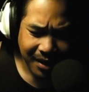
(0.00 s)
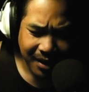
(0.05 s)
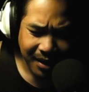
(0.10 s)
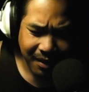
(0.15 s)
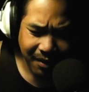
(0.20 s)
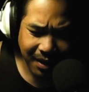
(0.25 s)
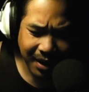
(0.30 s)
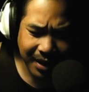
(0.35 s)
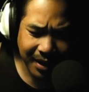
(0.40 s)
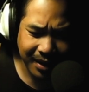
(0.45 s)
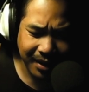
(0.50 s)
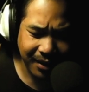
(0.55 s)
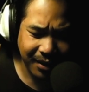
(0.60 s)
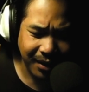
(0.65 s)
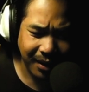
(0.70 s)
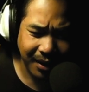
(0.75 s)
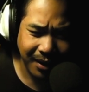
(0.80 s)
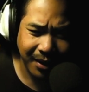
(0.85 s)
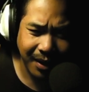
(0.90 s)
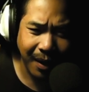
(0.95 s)
Right?
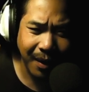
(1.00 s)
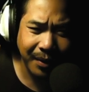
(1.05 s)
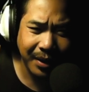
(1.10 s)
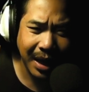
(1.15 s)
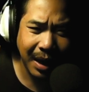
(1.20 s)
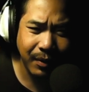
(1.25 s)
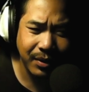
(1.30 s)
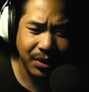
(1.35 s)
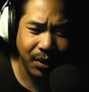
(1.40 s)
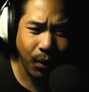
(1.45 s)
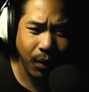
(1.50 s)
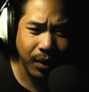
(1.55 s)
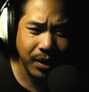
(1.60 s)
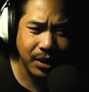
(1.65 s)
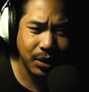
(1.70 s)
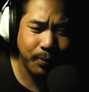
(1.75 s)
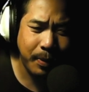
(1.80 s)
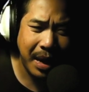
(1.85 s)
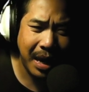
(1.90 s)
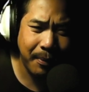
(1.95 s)
The whole time was
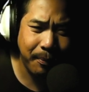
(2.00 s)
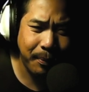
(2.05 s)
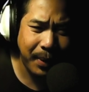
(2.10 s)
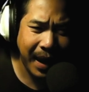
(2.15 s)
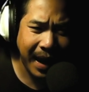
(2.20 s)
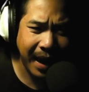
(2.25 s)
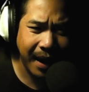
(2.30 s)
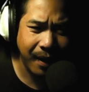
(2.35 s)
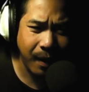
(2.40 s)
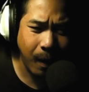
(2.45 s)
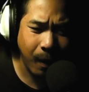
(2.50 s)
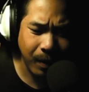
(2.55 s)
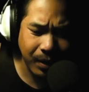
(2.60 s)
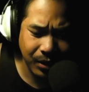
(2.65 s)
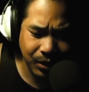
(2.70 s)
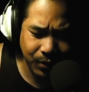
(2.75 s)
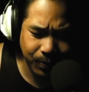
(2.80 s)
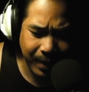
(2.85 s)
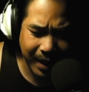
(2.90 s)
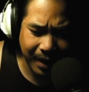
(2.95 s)
Orange Man bad,
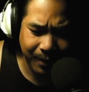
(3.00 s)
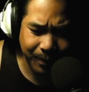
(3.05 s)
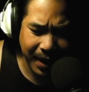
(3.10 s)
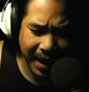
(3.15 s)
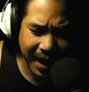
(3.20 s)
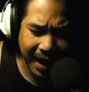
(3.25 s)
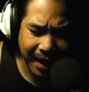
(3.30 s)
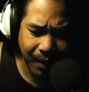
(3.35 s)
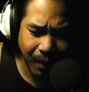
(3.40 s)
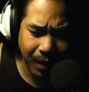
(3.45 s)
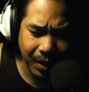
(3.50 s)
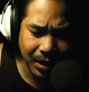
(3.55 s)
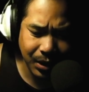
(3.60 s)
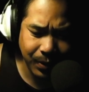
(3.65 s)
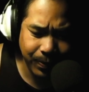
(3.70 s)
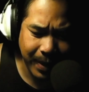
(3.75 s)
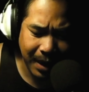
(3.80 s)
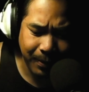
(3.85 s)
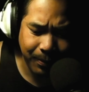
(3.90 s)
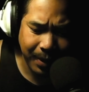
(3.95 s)
Orange Man bad, Orange
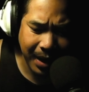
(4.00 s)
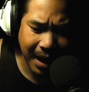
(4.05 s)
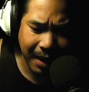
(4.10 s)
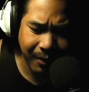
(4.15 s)
Man bad.